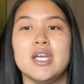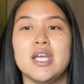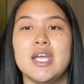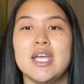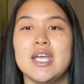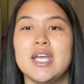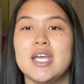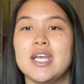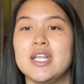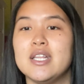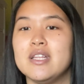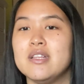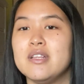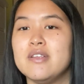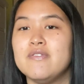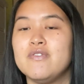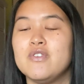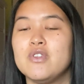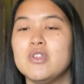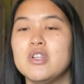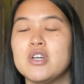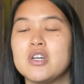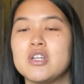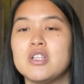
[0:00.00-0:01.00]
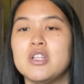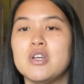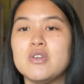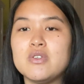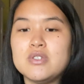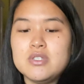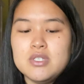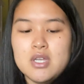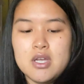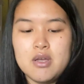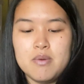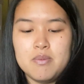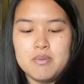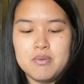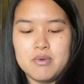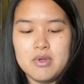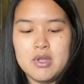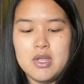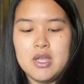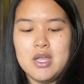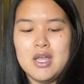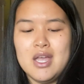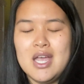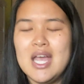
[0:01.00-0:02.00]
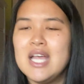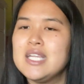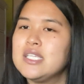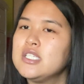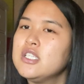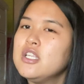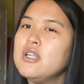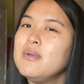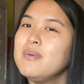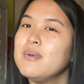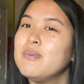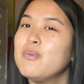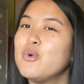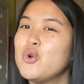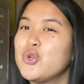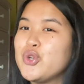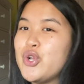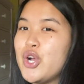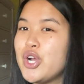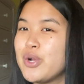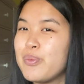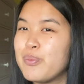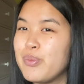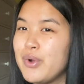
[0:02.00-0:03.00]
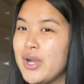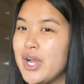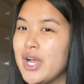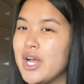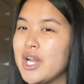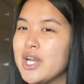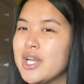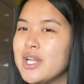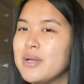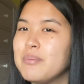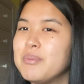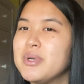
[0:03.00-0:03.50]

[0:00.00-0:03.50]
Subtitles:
And if you look close up, it's a little bit more dark brown.